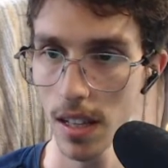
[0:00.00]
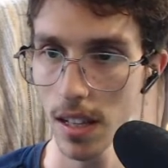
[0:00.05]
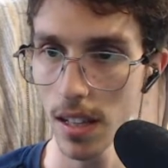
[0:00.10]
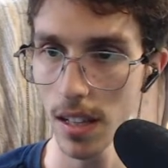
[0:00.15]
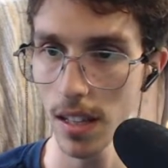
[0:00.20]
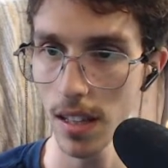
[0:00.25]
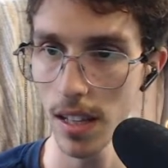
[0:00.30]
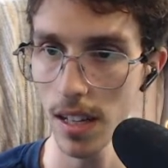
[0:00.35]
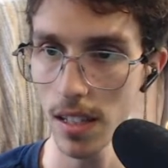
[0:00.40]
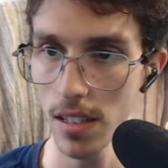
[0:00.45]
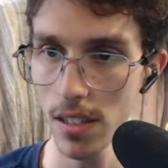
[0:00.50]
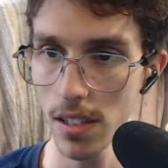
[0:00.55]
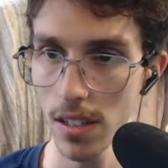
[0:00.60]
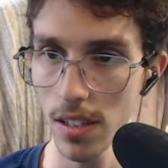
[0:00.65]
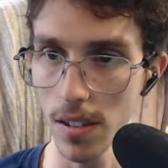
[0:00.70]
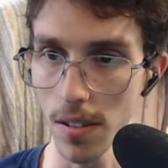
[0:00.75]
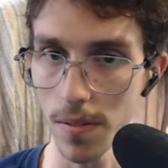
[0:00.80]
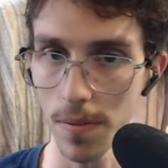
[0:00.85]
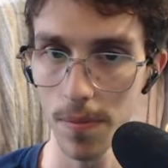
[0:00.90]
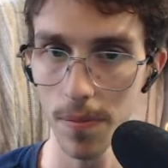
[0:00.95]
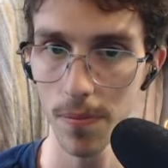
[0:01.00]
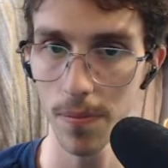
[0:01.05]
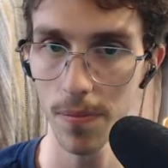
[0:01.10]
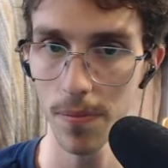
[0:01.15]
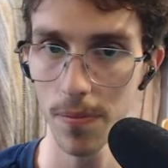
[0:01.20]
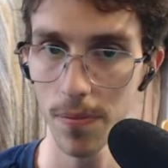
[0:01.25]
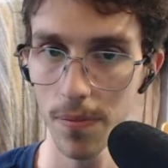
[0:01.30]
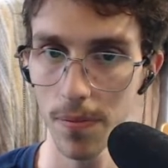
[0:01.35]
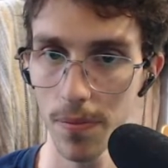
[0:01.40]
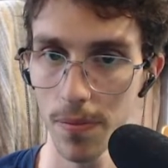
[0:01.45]
That's all.
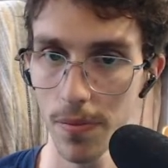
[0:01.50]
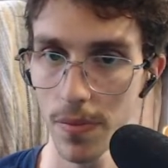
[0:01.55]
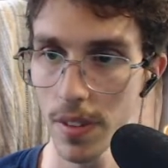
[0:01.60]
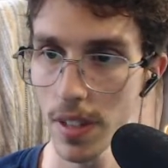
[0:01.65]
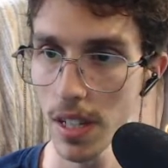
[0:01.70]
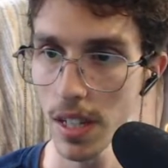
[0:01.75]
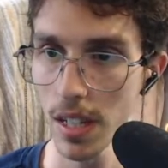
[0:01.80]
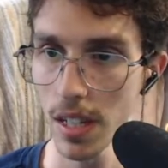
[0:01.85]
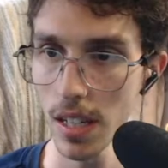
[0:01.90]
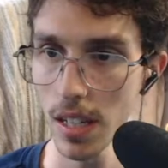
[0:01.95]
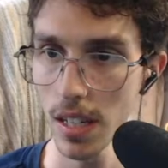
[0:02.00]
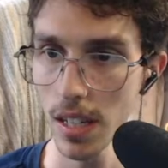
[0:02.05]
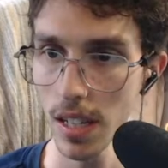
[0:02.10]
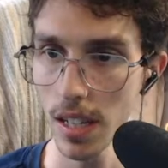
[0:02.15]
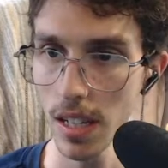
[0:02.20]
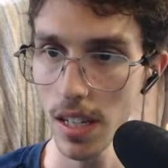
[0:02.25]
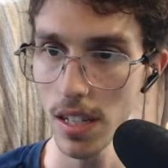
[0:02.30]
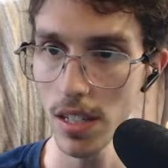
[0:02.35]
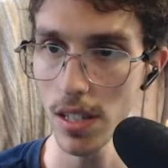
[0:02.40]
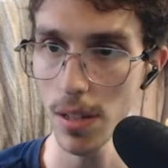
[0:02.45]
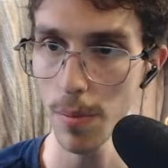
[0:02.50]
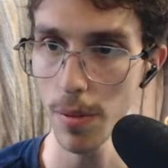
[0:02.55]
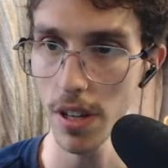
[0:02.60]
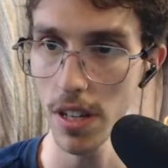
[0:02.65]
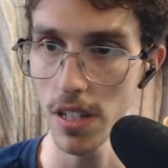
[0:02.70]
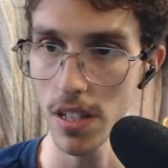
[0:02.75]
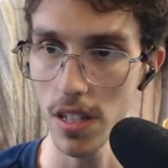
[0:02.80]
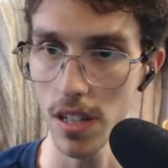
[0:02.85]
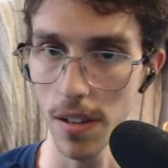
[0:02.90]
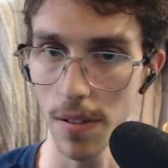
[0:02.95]
Easy
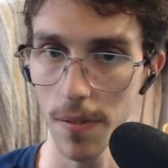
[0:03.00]
peasy.